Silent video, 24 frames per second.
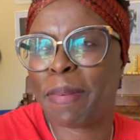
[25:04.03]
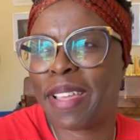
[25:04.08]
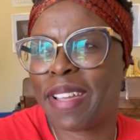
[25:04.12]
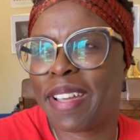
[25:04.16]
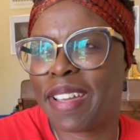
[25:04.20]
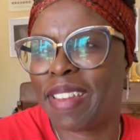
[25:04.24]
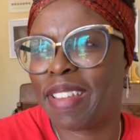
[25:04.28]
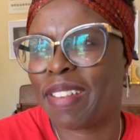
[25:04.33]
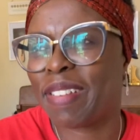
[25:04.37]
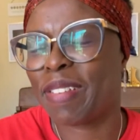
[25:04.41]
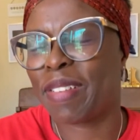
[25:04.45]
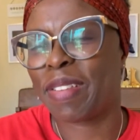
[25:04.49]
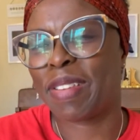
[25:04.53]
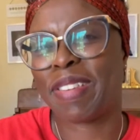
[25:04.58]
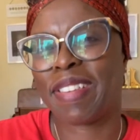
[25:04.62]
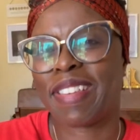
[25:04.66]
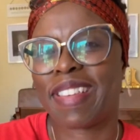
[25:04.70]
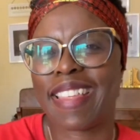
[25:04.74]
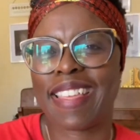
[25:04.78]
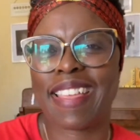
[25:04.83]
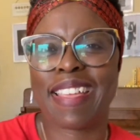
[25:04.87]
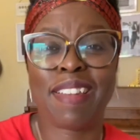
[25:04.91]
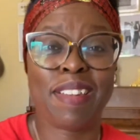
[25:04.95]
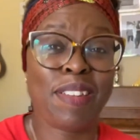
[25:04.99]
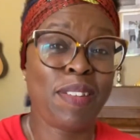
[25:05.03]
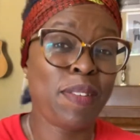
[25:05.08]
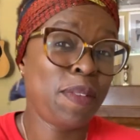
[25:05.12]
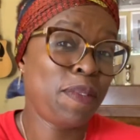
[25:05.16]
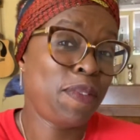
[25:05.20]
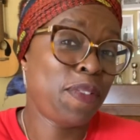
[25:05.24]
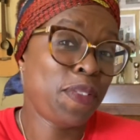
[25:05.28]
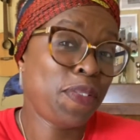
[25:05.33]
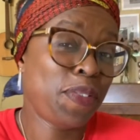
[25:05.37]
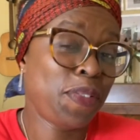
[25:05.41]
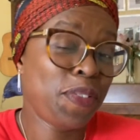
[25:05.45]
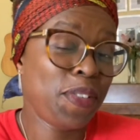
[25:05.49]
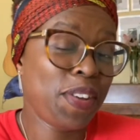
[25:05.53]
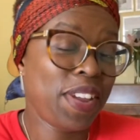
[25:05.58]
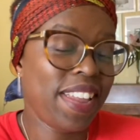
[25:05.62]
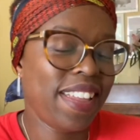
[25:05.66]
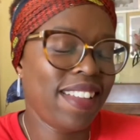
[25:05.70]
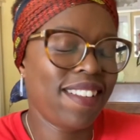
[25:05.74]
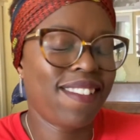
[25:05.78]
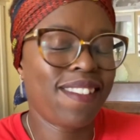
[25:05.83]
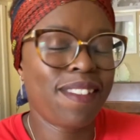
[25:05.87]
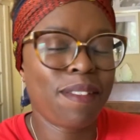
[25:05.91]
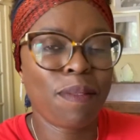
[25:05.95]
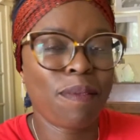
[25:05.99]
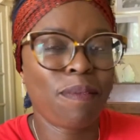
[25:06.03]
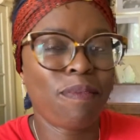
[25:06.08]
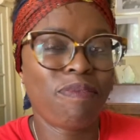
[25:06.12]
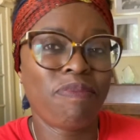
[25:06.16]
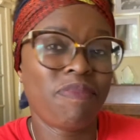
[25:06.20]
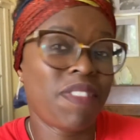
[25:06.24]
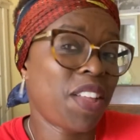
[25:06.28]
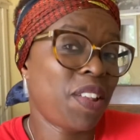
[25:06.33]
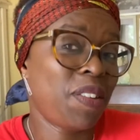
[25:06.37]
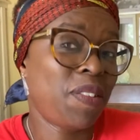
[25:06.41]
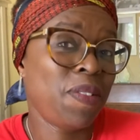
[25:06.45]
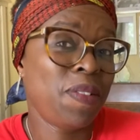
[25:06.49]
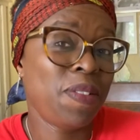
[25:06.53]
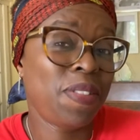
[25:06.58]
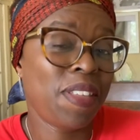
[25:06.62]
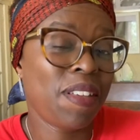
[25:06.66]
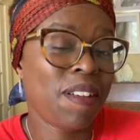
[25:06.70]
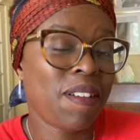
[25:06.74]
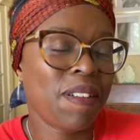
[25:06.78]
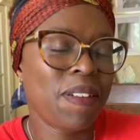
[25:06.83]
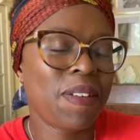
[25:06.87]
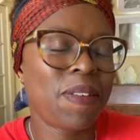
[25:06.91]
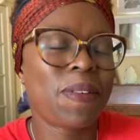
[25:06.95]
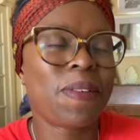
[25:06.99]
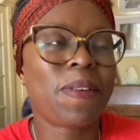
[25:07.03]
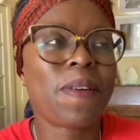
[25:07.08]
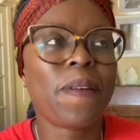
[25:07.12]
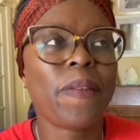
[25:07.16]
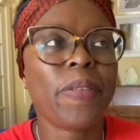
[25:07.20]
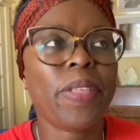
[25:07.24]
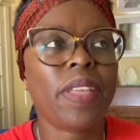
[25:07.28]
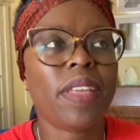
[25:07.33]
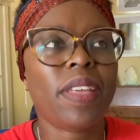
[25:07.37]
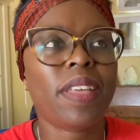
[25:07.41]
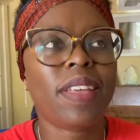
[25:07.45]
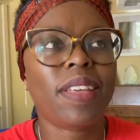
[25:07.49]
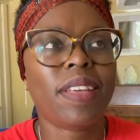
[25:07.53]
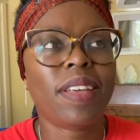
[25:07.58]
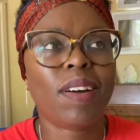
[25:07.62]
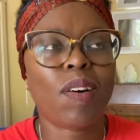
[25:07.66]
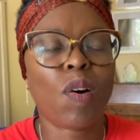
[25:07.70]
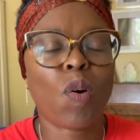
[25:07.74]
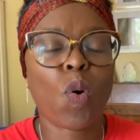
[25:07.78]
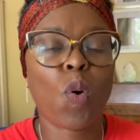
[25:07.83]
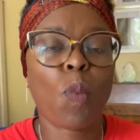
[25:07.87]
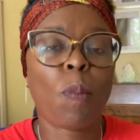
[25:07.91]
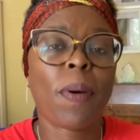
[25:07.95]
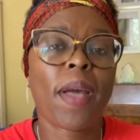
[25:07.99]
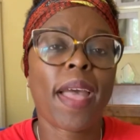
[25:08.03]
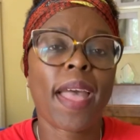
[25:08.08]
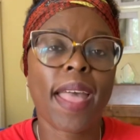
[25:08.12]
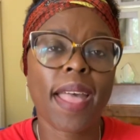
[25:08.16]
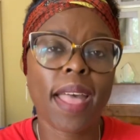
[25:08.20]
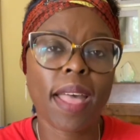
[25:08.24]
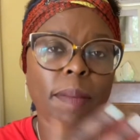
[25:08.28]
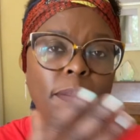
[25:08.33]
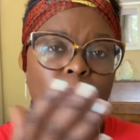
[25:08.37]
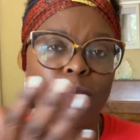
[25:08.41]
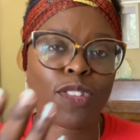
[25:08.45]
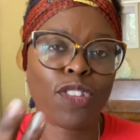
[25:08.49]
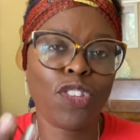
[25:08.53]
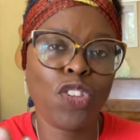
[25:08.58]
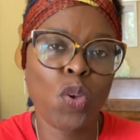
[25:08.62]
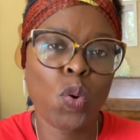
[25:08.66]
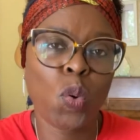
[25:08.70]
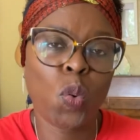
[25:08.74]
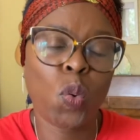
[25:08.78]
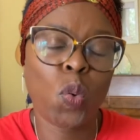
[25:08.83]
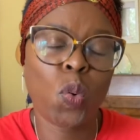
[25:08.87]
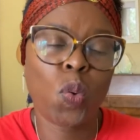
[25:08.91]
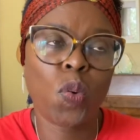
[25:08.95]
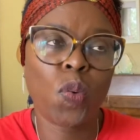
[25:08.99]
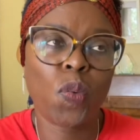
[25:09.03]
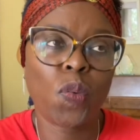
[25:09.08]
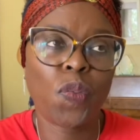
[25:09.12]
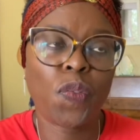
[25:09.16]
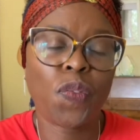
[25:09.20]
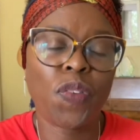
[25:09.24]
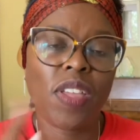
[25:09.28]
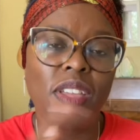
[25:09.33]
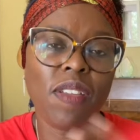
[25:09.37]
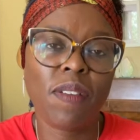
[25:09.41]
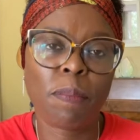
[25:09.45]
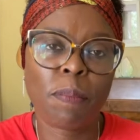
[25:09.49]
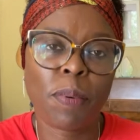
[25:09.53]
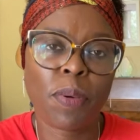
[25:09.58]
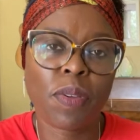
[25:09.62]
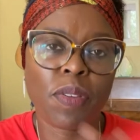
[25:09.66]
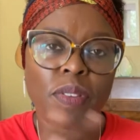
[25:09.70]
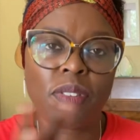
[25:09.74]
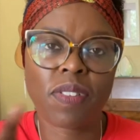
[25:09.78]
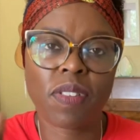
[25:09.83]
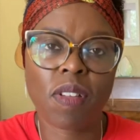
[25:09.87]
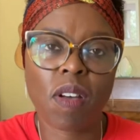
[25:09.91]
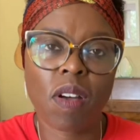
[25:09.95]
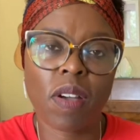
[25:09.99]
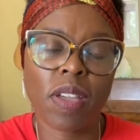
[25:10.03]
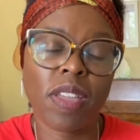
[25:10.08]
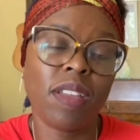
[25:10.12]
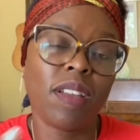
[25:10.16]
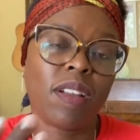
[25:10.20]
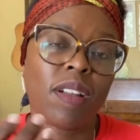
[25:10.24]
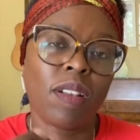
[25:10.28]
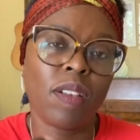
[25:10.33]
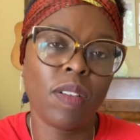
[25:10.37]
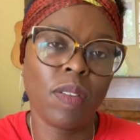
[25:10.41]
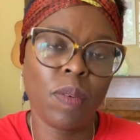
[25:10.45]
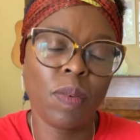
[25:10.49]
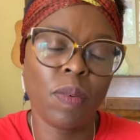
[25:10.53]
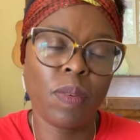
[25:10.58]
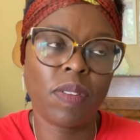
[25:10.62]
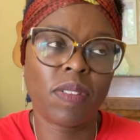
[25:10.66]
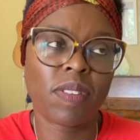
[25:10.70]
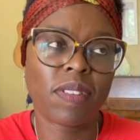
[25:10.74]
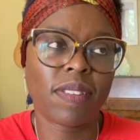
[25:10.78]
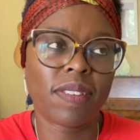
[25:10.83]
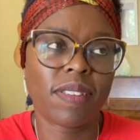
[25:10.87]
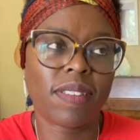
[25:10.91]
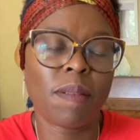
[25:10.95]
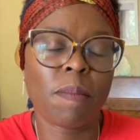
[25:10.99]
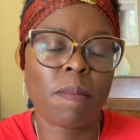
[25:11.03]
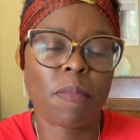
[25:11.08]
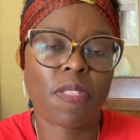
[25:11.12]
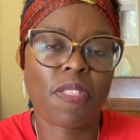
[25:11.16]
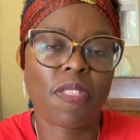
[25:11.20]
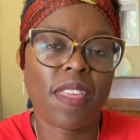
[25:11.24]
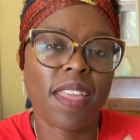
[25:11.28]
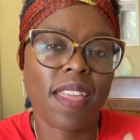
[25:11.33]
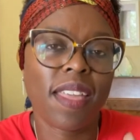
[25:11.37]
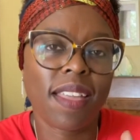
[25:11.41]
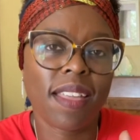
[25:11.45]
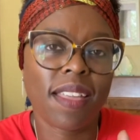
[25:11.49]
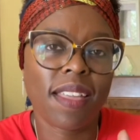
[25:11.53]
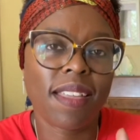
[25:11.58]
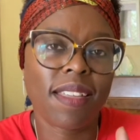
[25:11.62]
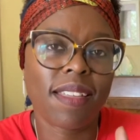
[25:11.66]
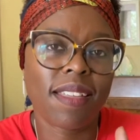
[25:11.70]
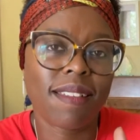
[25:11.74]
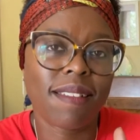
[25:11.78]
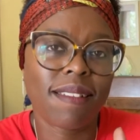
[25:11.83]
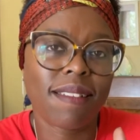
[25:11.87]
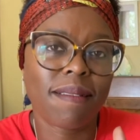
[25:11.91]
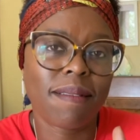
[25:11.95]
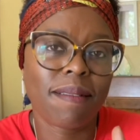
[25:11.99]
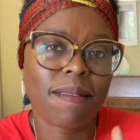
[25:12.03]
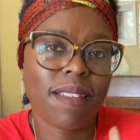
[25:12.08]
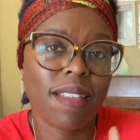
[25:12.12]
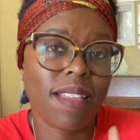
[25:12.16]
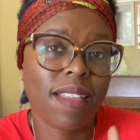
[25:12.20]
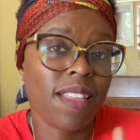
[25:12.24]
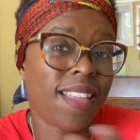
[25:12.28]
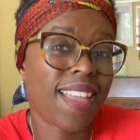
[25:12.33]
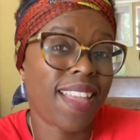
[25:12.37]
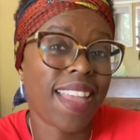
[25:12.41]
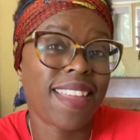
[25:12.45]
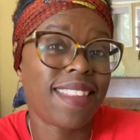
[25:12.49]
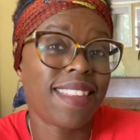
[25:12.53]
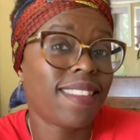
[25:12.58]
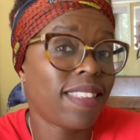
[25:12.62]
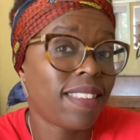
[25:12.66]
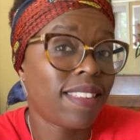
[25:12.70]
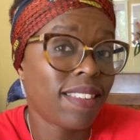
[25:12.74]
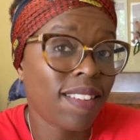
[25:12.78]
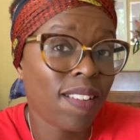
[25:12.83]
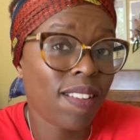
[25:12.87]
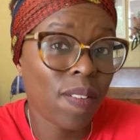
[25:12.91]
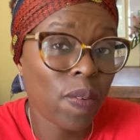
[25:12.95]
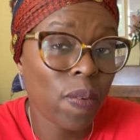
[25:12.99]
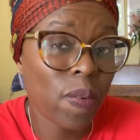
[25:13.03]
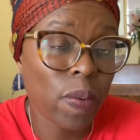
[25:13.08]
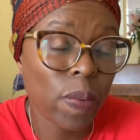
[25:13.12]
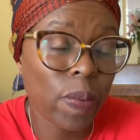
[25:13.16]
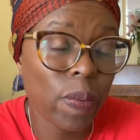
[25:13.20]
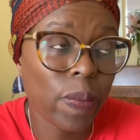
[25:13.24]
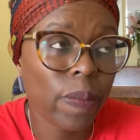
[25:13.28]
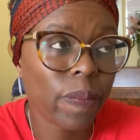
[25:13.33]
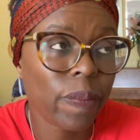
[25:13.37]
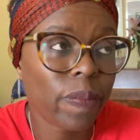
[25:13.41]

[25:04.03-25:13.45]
going to just do it for free or not do the encore. Or perhaps your fee per song includes something in case there's an encore.